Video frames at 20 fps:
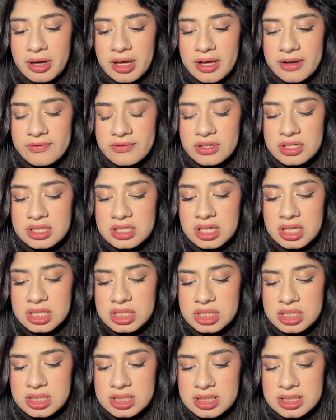ever
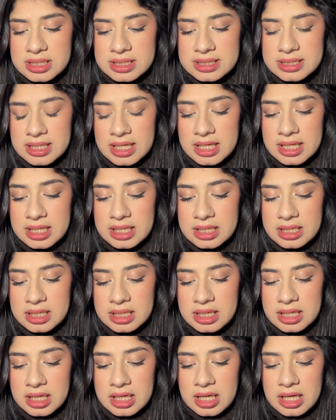touching his skin.
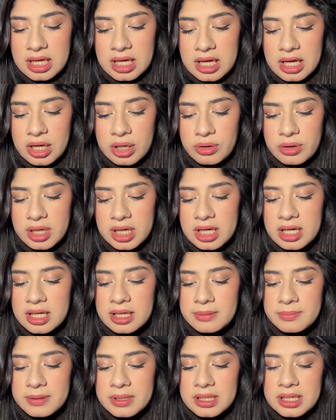How can
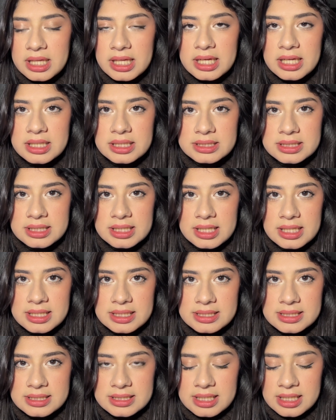I be guilty
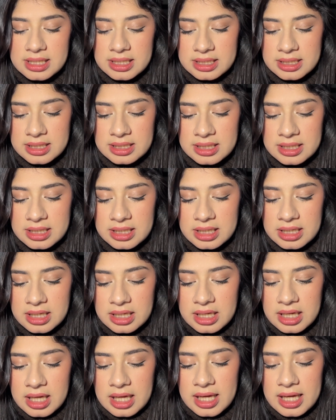as sin?
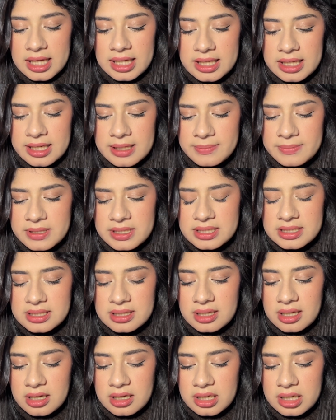I keep these
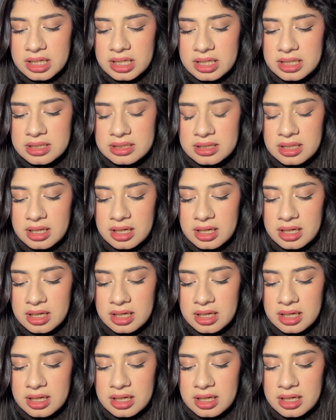longings